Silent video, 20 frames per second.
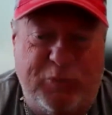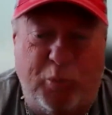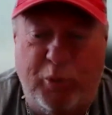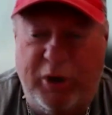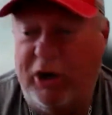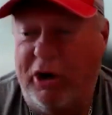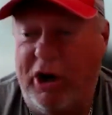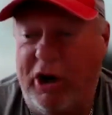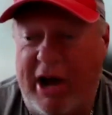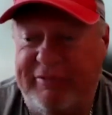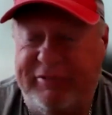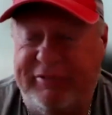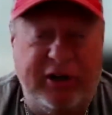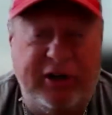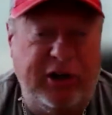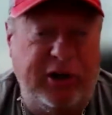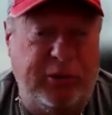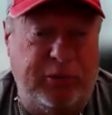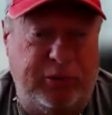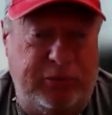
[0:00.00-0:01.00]
we don't
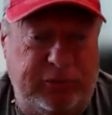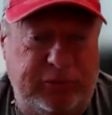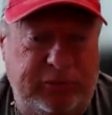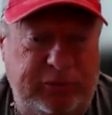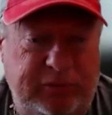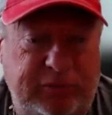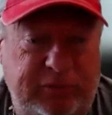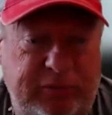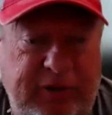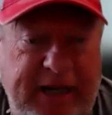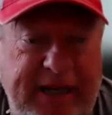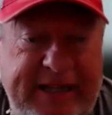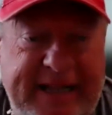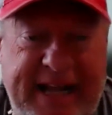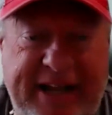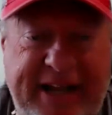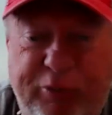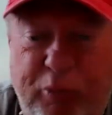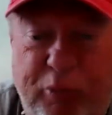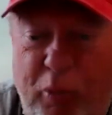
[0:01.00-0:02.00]
often do. And
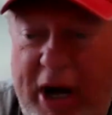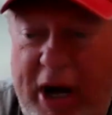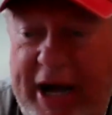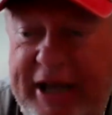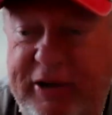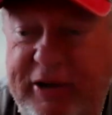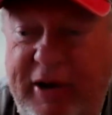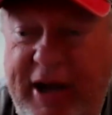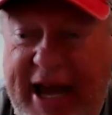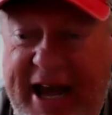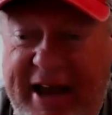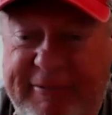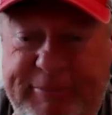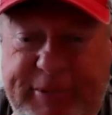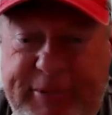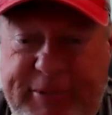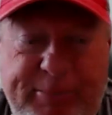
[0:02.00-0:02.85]
that's why you have